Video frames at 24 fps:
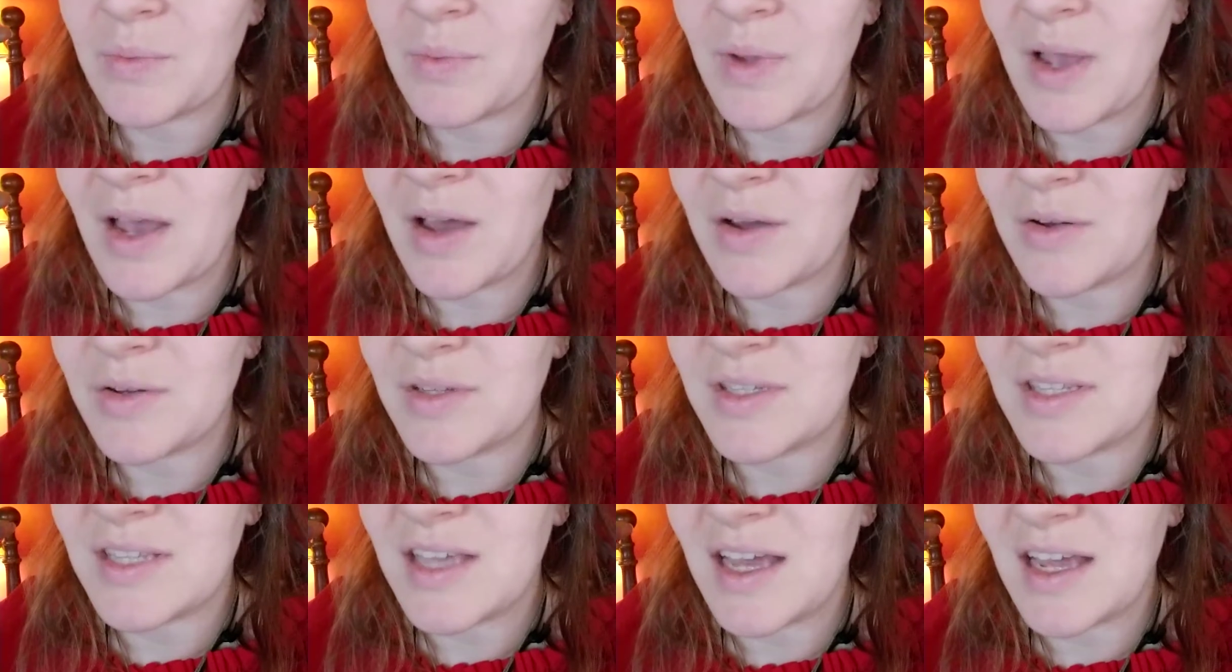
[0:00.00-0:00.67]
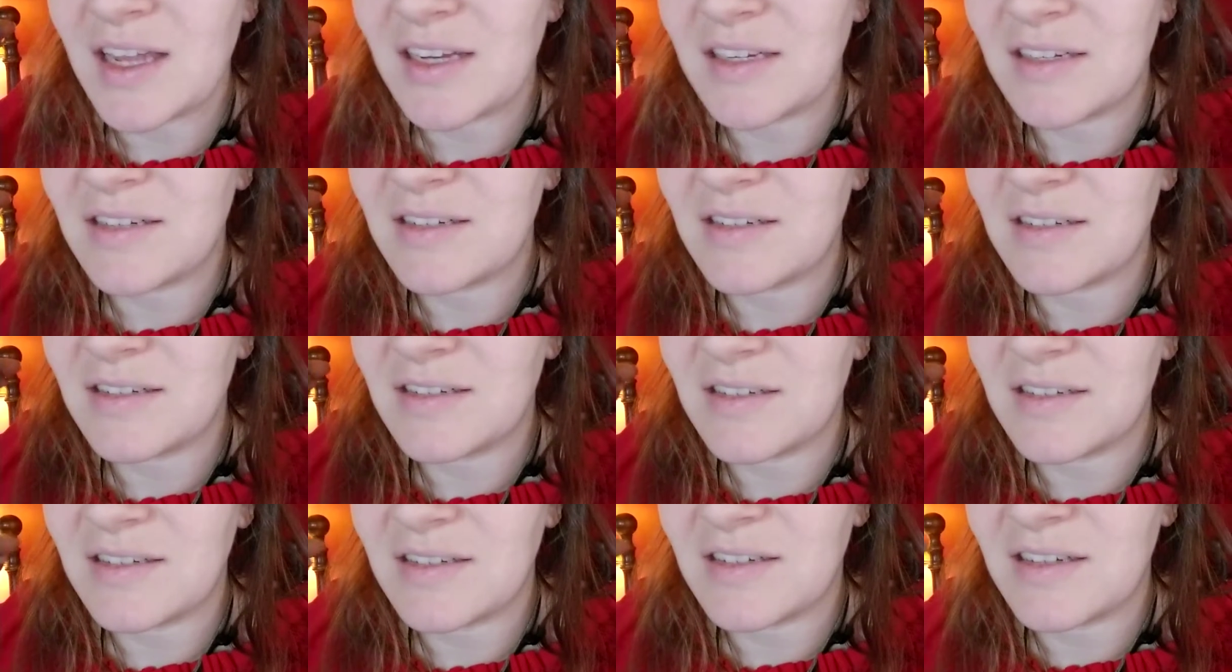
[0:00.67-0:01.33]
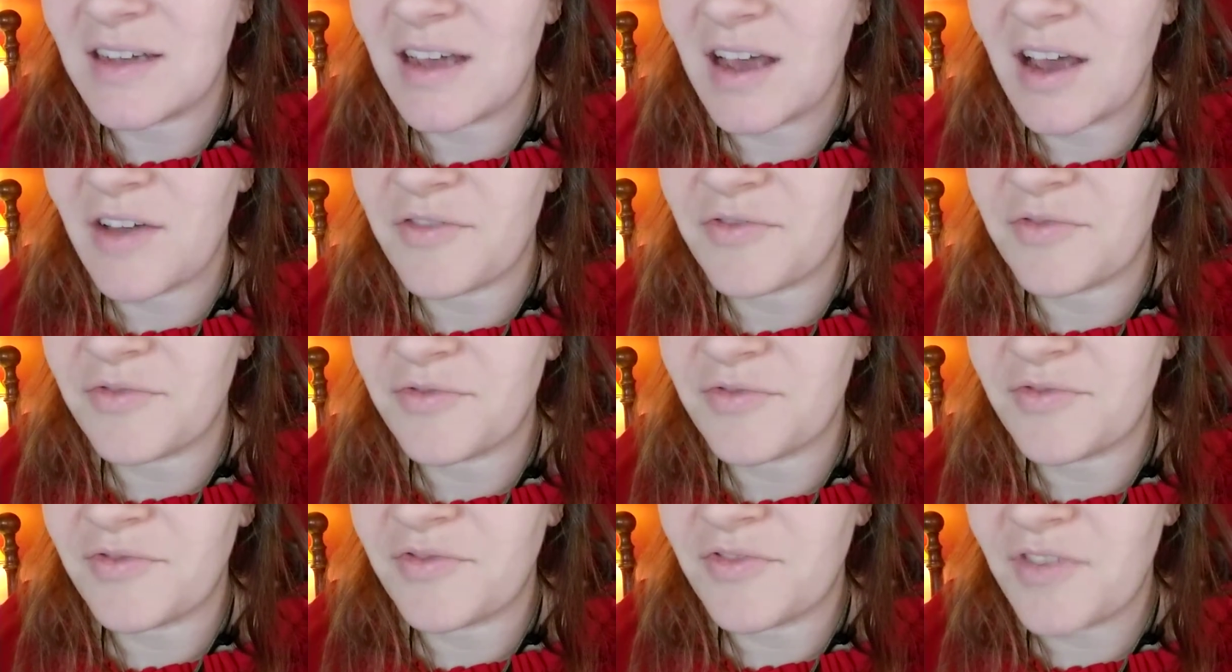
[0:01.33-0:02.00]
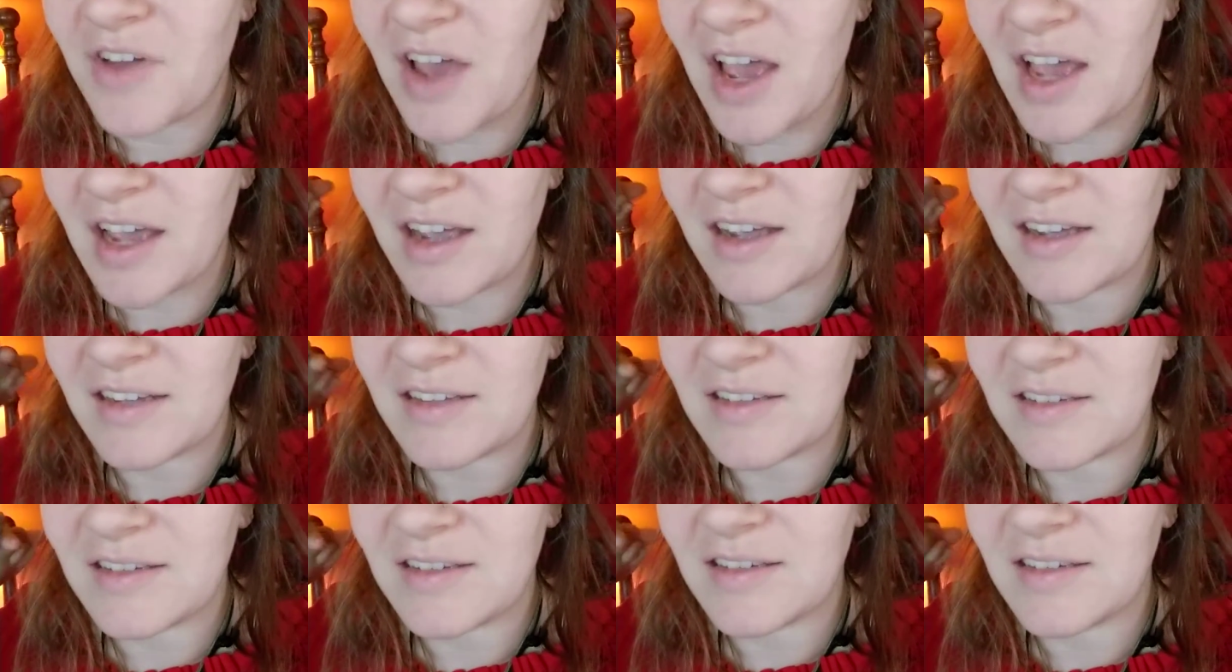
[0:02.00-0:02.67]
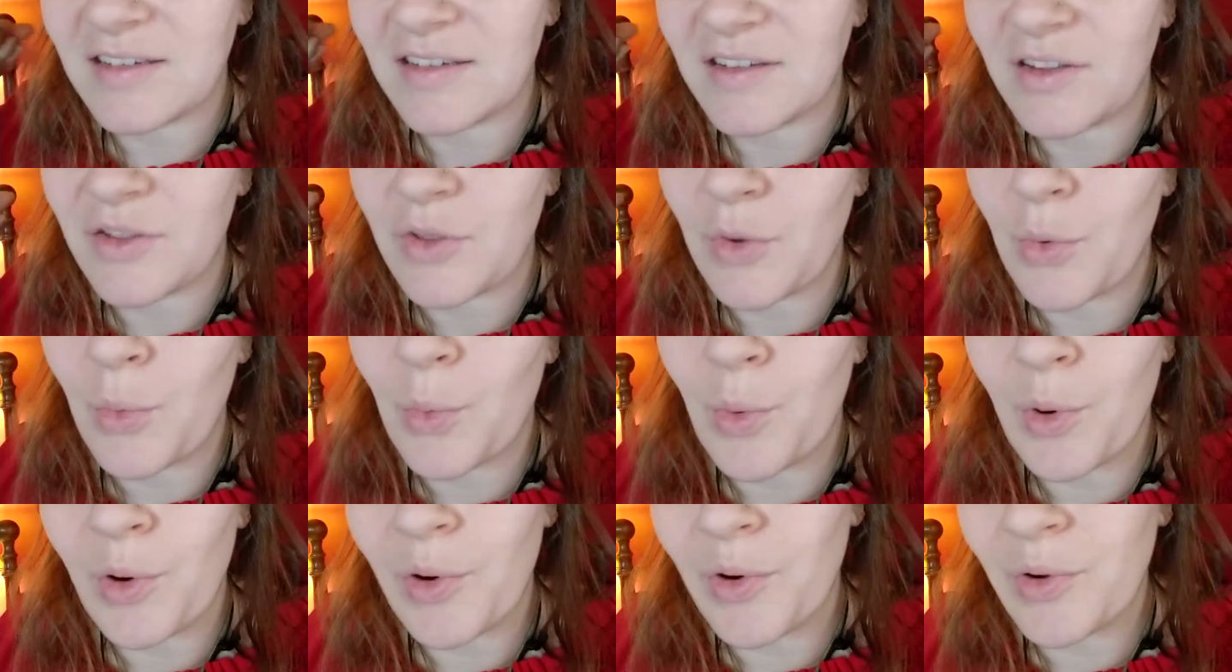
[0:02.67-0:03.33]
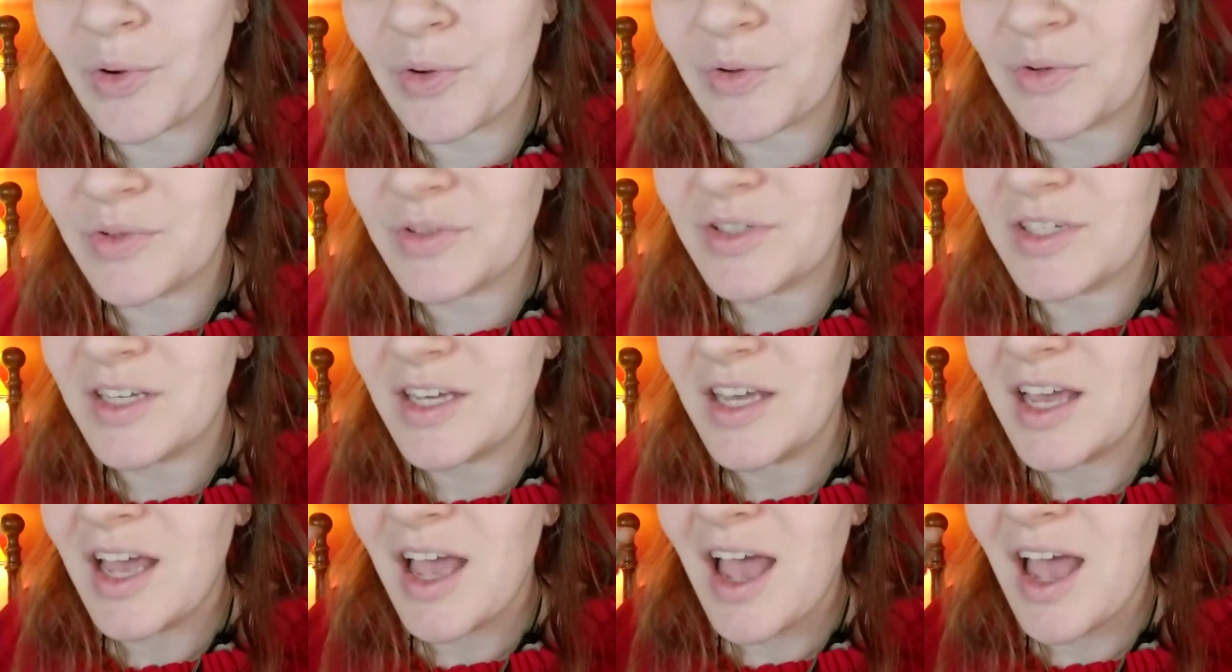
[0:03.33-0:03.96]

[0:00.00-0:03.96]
How does that affect the world?